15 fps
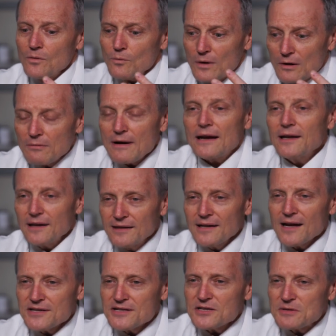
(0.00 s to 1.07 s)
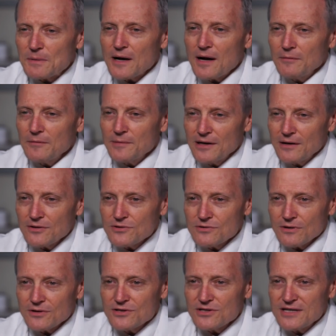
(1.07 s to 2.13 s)
We recognize this problem here at
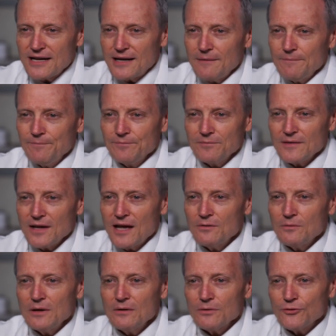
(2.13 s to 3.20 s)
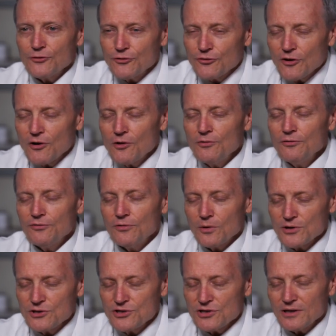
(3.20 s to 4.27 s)
Georgetown, and we were so
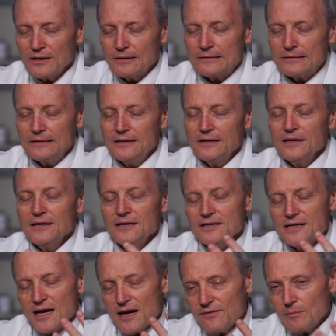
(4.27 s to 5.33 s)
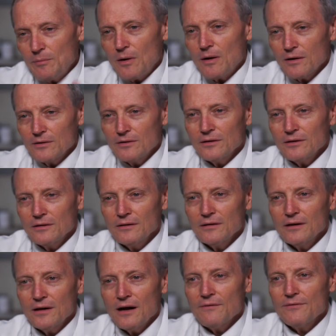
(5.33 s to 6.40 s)
fortunate to have a
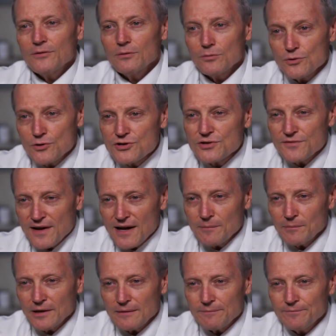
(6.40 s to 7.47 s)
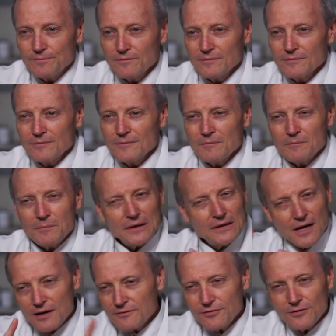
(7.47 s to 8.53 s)
partner of the Ruesch family, but
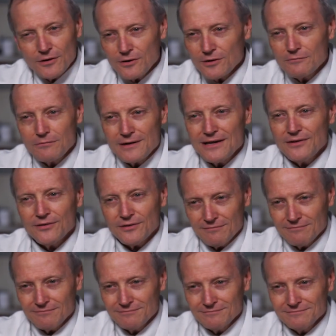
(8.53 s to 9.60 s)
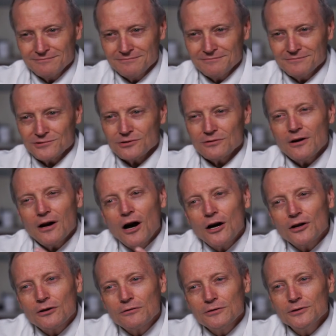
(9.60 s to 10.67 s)
not for a good reason. So
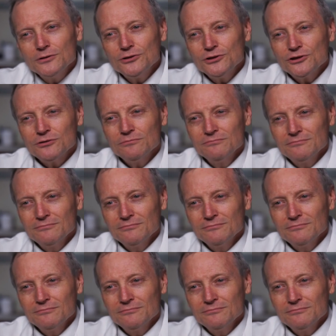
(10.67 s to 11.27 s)
Otto Ruesch